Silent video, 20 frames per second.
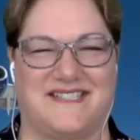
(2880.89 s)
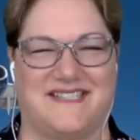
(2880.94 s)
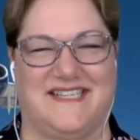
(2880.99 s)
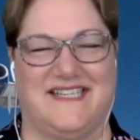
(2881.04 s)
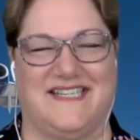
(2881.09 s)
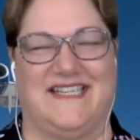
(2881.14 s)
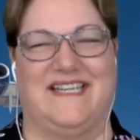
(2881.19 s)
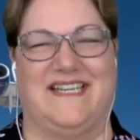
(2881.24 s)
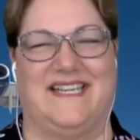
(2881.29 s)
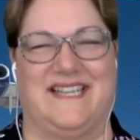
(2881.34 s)
Yeah, I
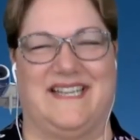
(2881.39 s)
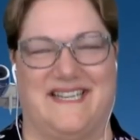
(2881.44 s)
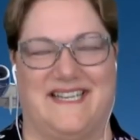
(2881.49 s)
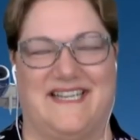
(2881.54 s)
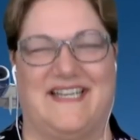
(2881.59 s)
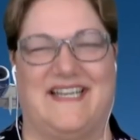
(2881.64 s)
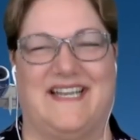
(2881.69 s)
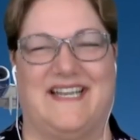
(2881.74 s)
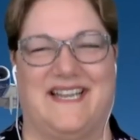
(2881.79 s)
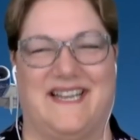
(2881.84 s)
would
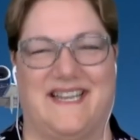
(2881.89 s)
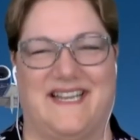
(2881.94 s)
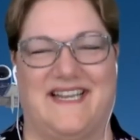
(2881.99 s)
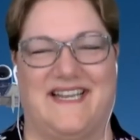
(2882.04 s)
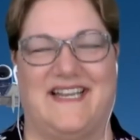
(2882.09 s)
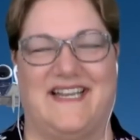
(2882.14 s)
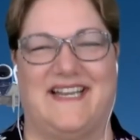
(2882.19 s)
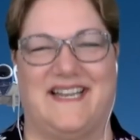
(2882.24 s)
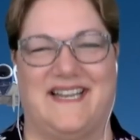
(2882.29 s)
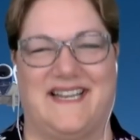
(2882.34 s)
drop the st-
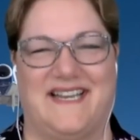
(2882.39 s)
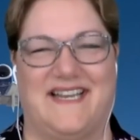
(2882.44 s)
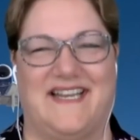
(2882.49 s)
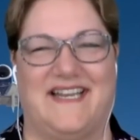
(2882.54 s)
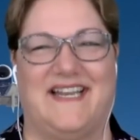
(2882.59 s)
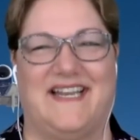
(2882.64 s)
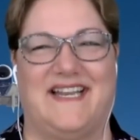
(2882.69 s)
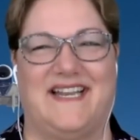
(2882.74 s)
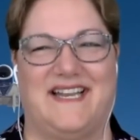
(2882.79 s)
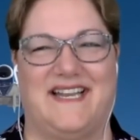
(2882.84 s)
you
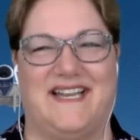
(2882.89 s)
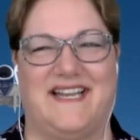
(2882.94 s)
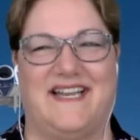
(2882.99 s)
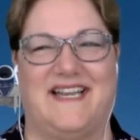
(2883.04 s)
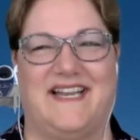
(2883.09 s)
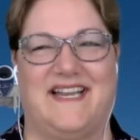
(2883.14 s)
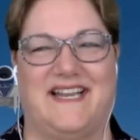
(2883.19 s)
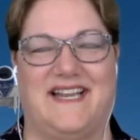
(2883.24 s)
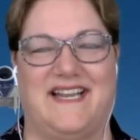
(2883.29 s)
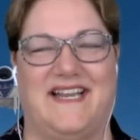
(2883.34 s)

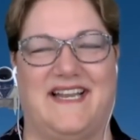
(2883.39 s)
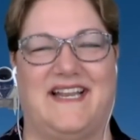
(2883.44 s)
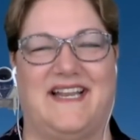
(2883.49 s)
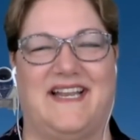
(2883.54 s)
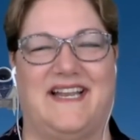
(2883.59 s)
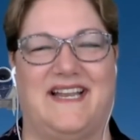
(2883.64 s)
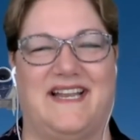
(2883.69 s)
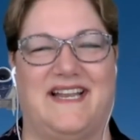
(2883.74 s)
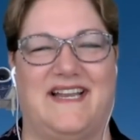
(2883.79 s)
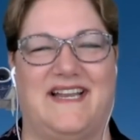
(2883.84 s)
I
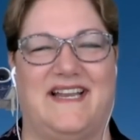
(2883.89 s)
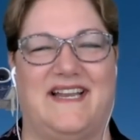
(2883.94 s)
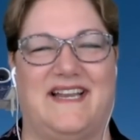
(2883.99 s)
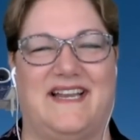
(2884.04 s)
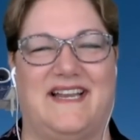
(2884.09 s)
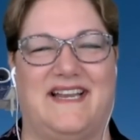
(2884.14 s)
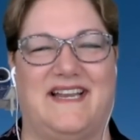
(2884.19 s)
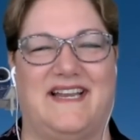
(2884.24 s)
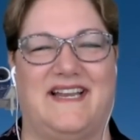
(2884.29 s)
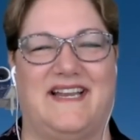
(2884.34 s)

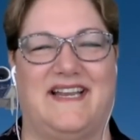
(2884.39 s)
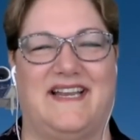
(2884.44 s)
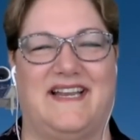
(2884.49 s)
I